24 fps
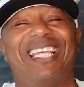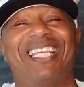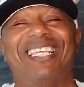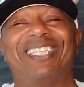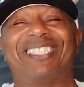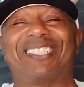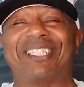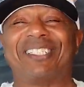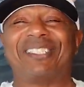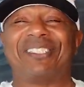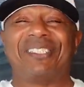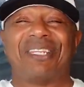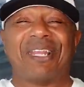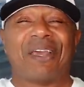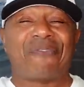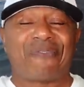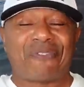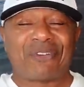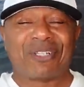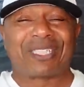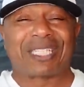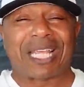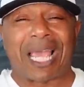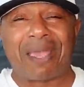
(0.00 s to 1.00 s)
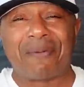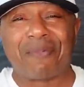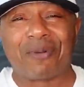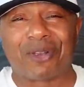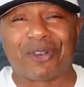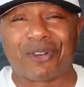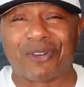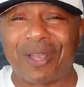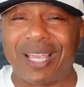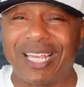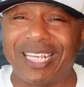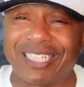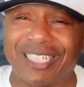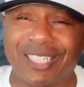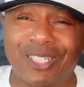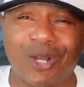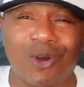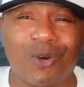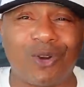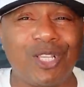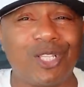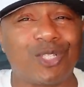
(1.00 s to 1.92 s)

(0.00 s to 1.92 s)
he's a different type of crazy though.